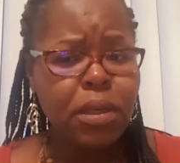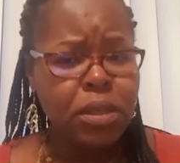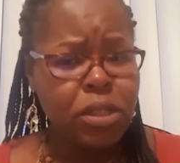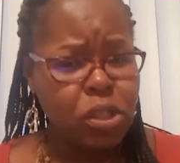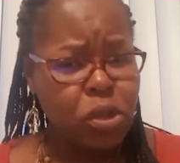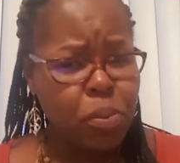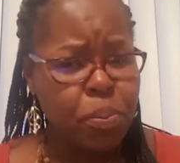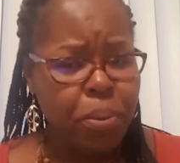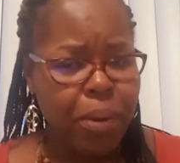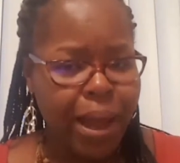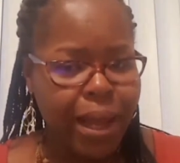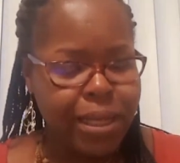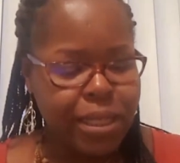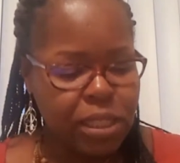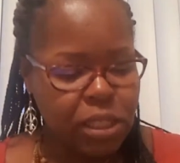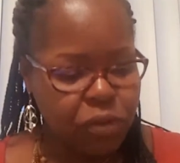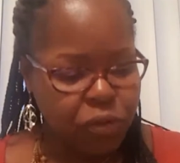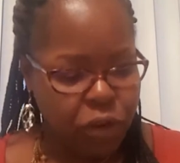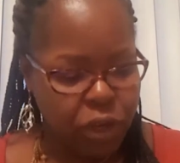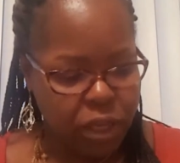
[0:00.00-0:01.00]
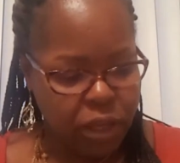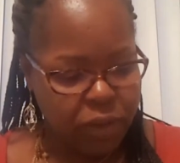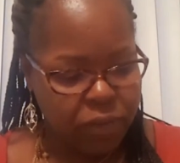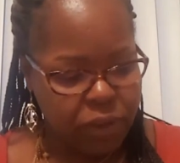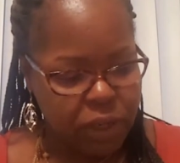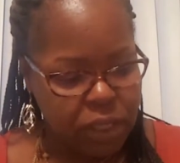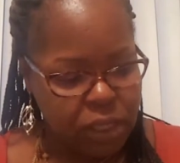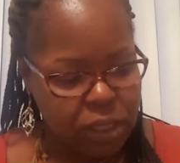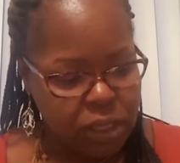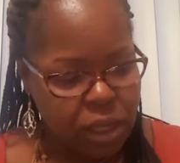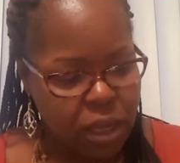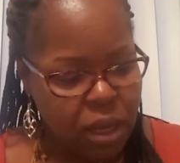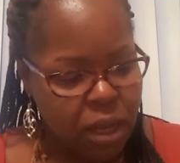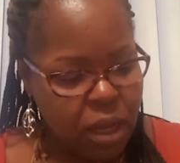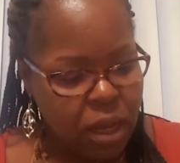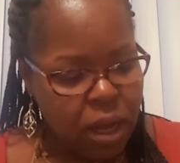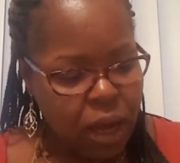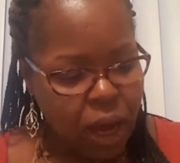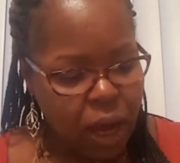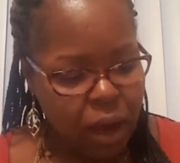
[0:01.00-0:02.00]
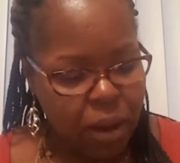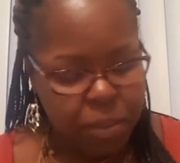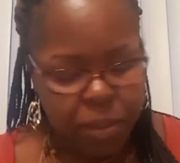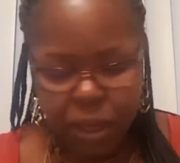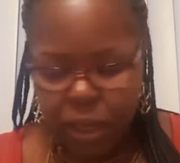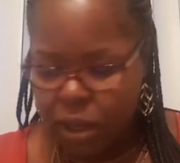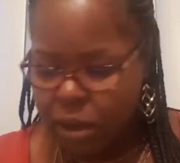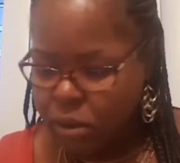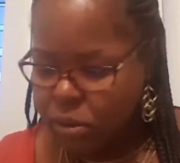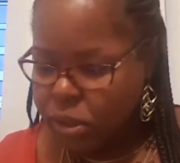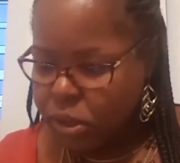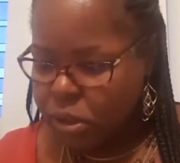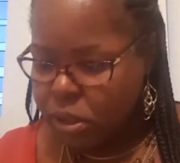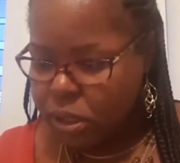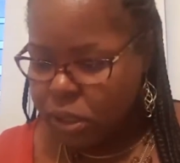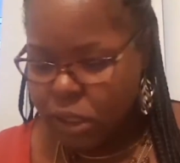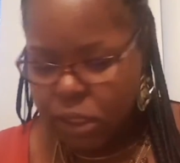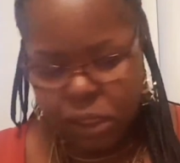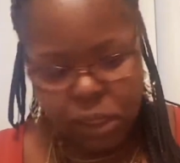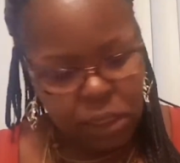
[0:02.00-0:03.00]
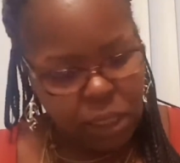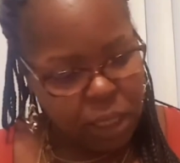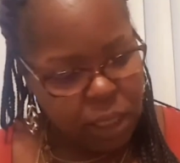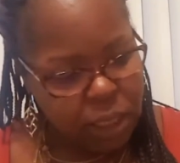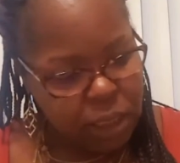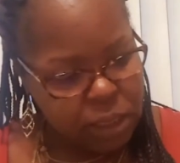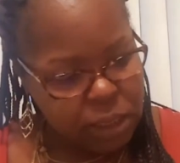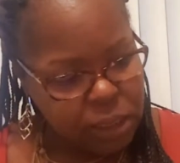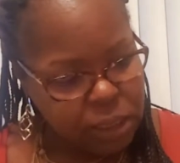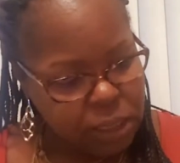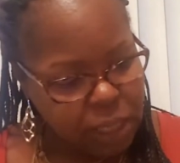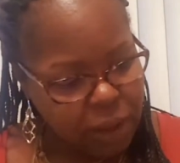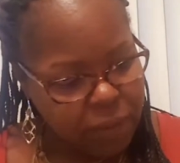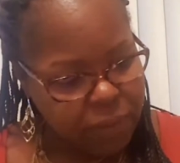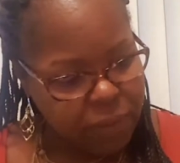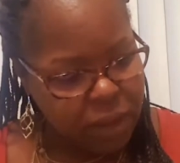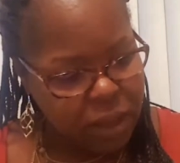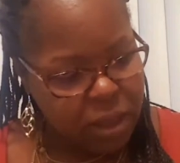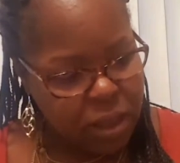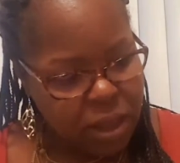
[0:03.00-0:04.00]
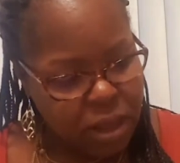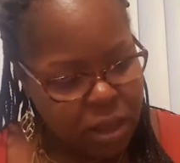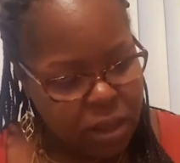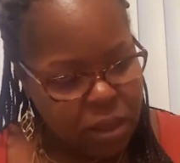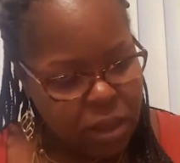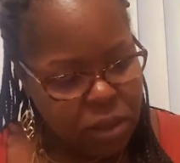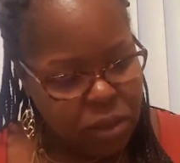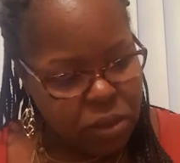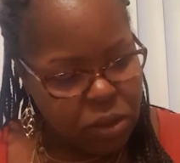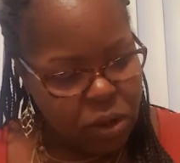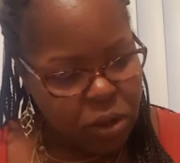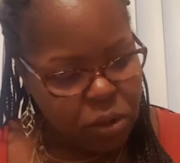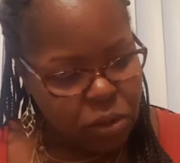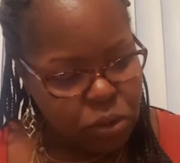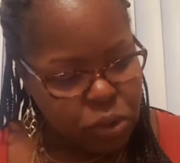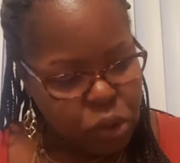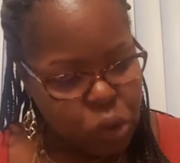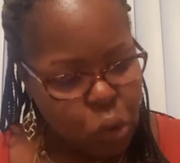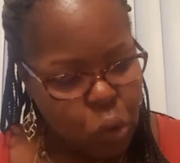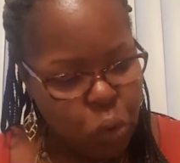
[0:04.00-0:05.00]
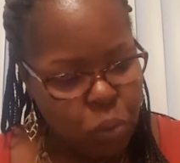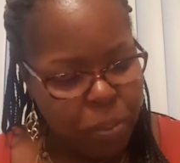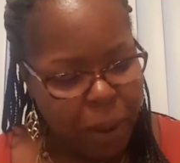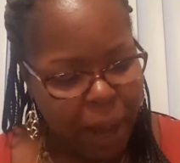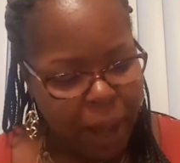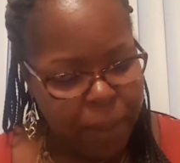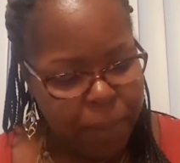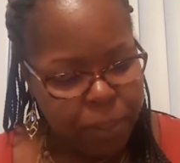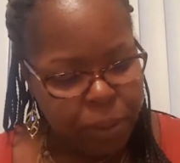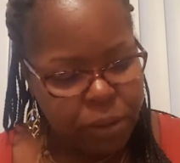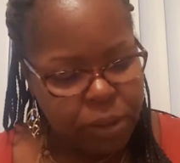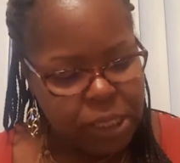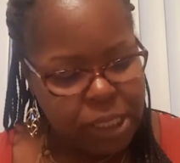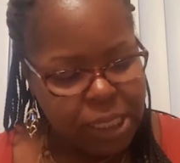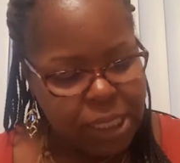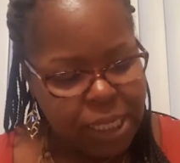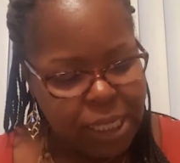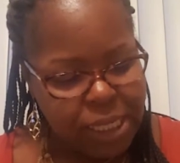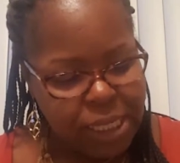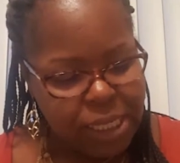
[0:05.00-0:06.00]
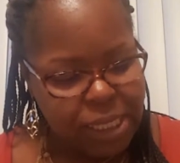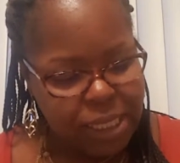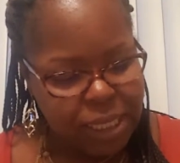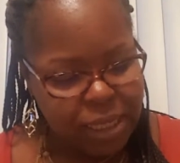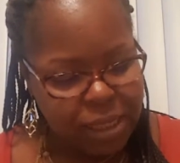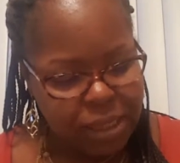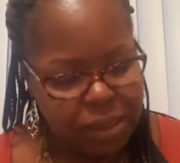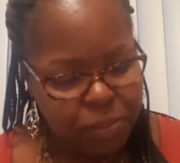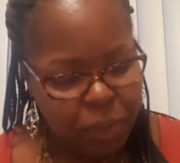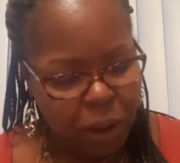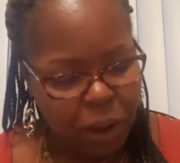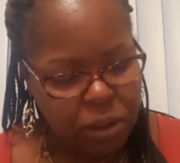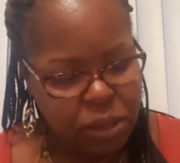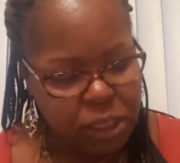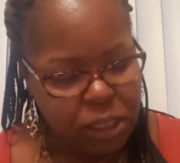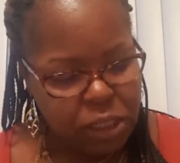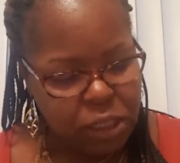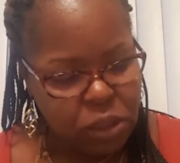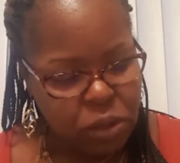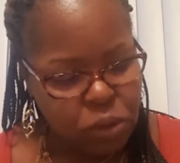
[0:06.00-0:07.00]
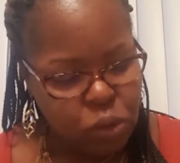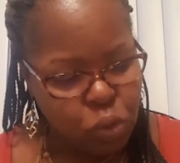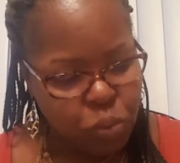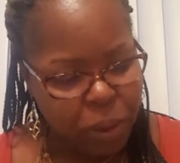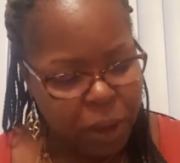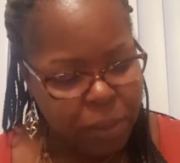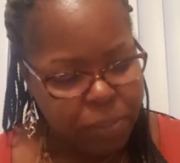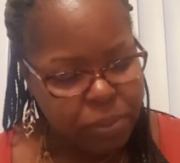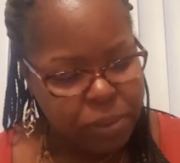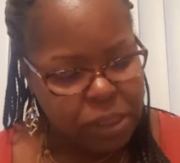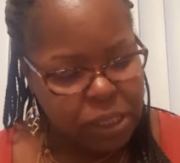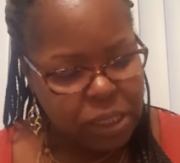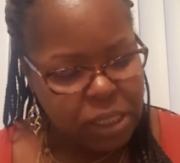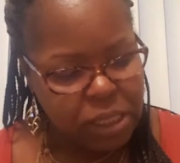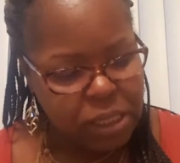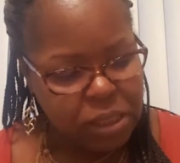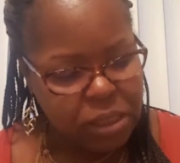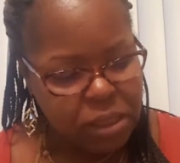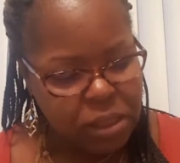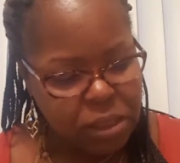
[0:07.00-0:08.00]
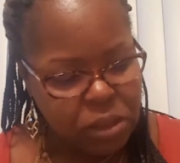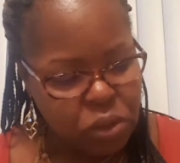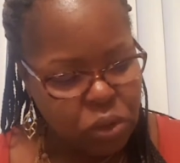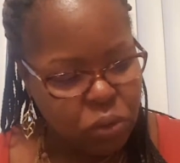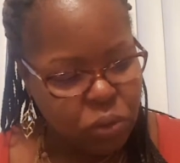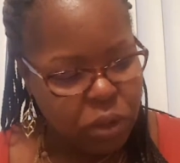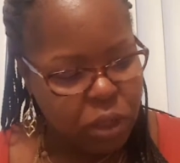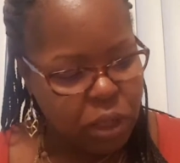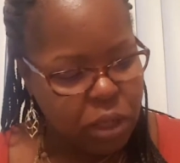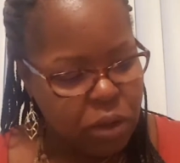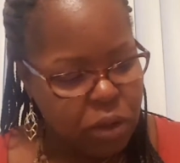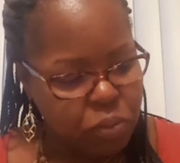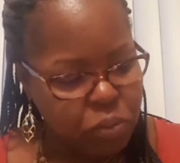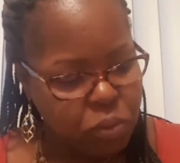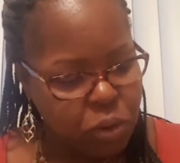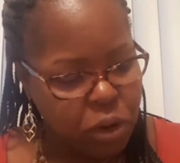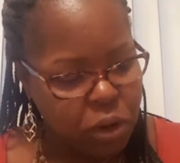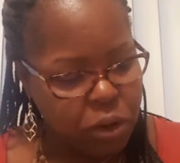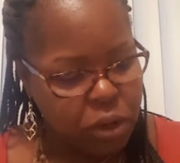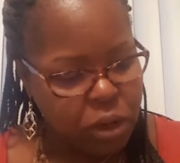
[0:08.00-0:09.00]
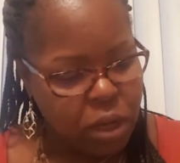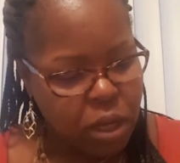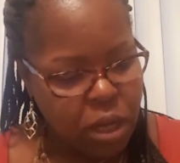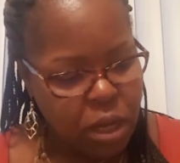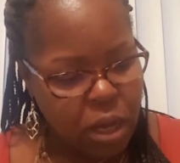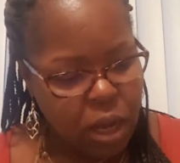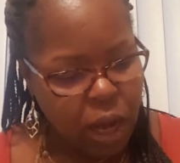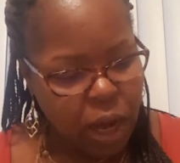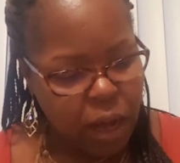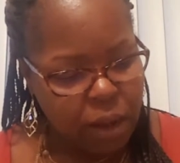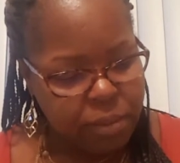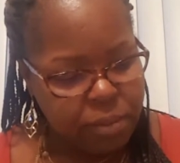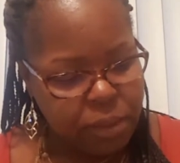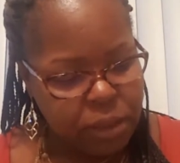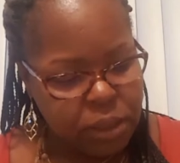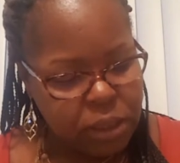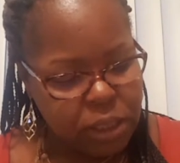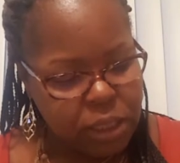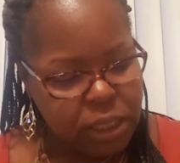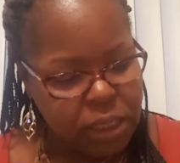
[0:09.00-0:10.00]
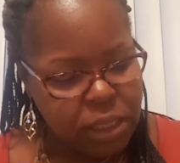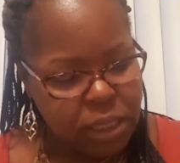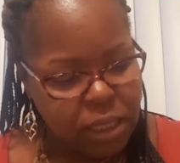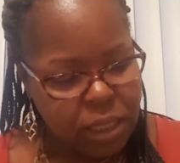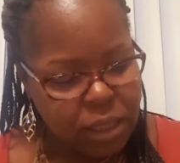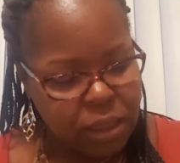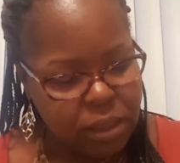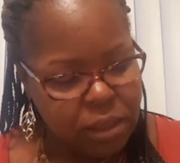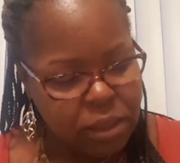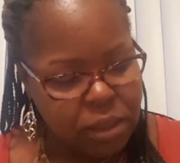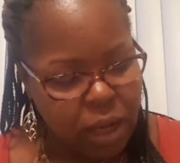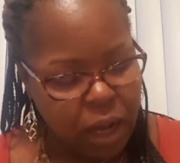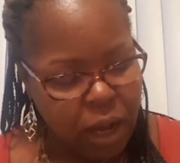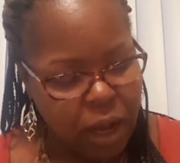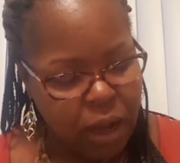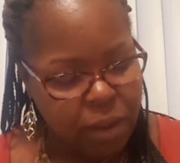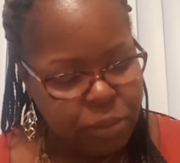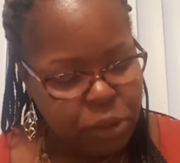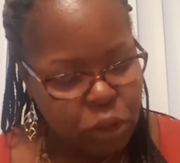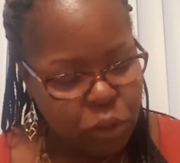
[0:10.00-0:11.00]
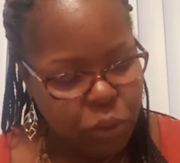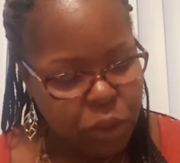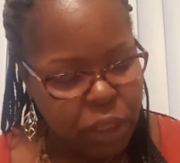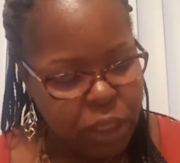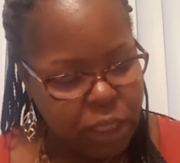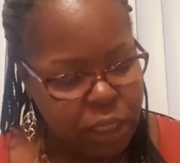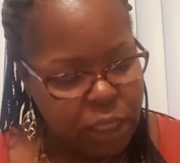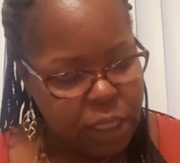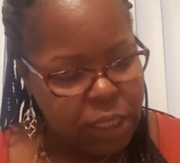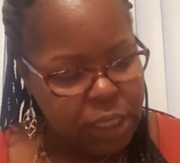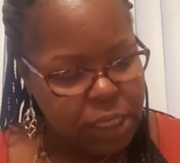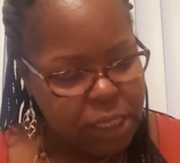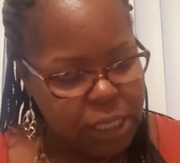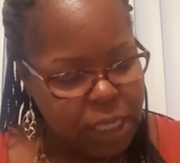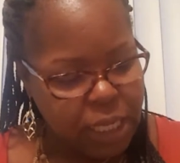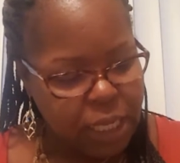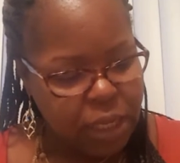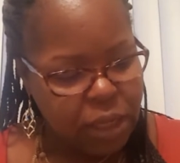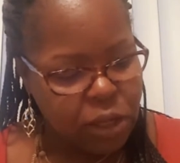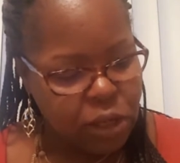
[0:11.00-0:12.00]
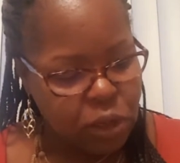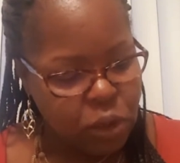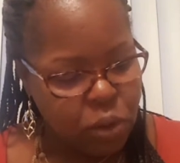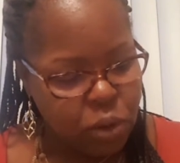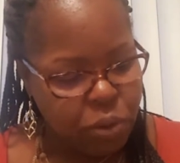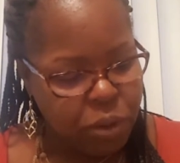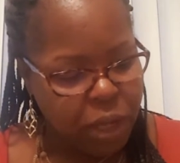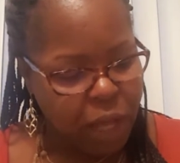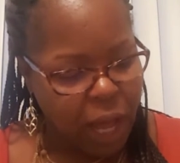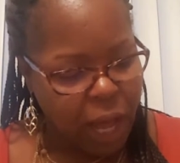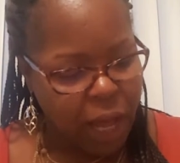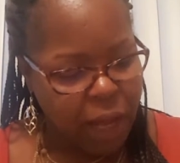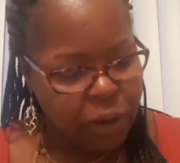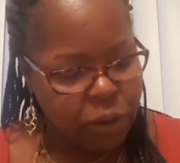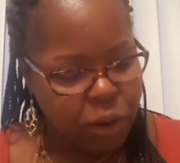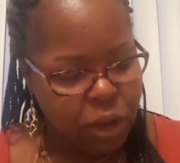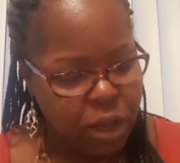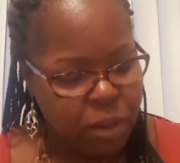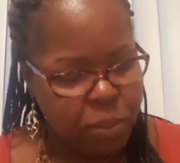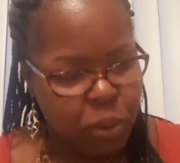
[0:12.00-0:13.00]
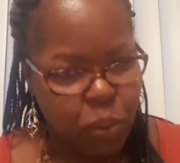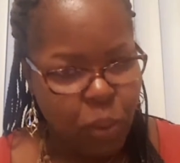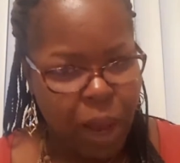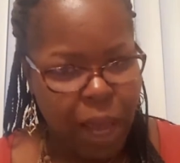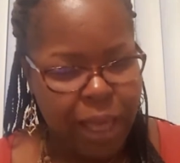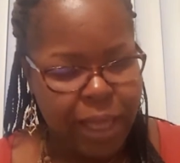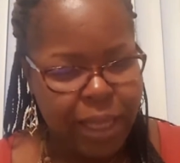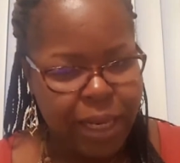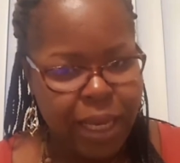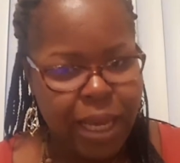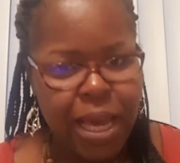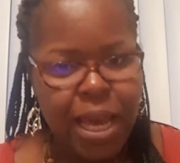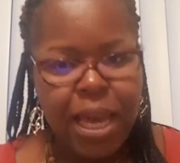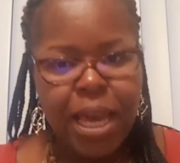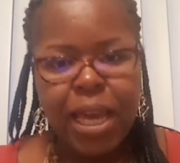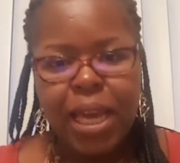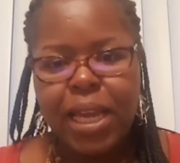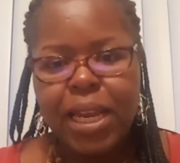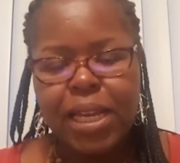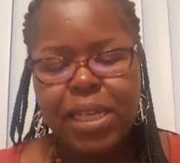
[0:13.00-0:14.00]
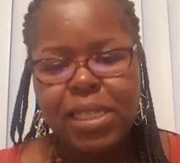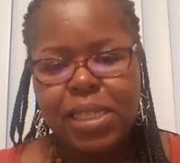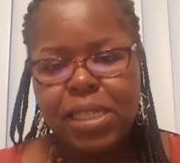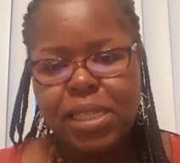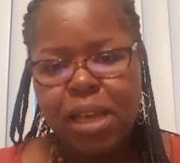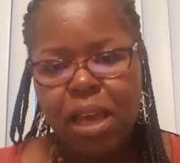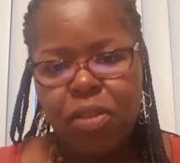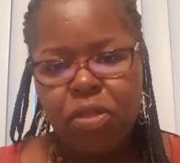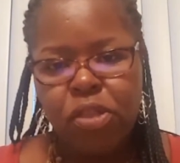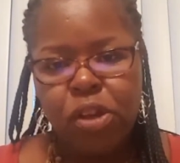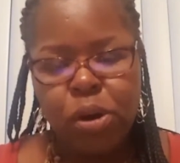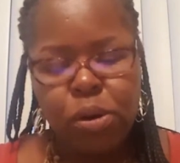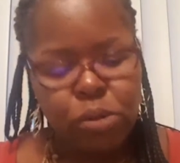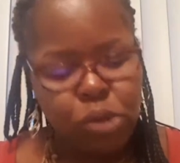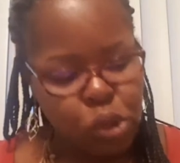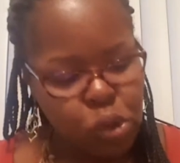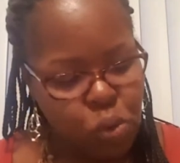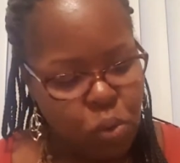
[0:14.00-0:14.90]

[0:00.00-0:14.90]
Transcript: so practice forgiveness. Um, he goes on to say in 7 that those who by persistence, Paul says, those who by persistence in doing good work um, it, um, doing good, seek glory, honor, and morality. He doesn't say those